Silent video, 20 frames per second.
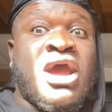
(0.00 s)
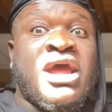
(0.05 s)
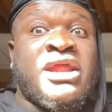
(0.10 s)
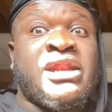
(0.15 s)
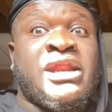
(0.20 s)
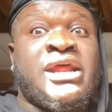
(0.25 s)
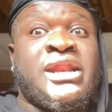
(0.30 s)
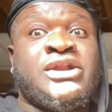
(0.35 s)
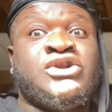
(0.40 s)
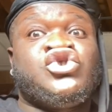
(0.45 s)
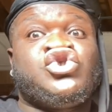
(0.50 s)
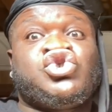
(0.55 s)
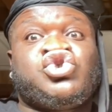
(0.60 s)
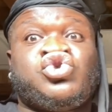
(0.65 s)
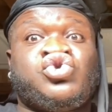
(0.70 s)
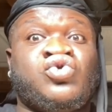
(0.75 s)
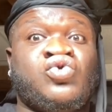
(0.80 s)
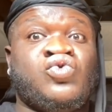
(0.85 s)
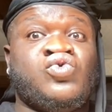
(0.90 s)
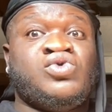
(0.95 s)
and then
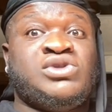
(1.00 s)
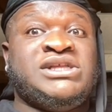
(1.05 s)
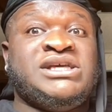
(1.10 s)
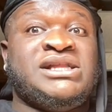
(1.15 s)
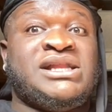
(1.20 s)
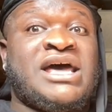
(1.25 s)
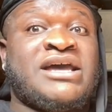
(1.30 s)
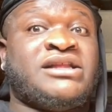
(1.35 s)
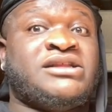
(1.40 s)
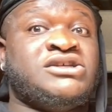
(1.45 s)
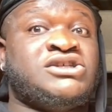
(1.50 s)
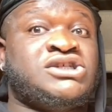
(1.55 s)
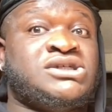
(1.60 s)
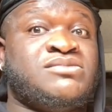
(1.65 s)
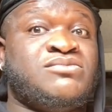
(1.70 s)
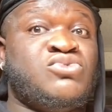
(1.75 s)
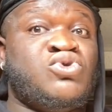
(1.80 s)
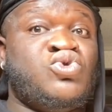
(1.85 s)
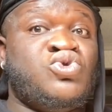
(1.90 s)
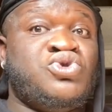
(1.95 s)
truly like the
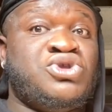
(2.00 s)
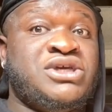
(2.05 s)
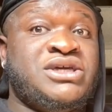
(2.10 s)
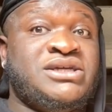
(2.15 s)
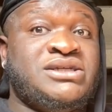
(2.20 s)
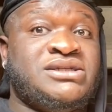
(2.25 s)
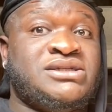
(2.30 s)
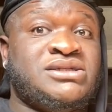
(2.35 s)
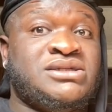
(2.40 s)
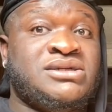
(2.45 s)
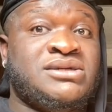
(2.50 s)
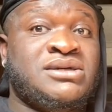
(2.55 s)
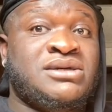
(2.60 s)
smoothies.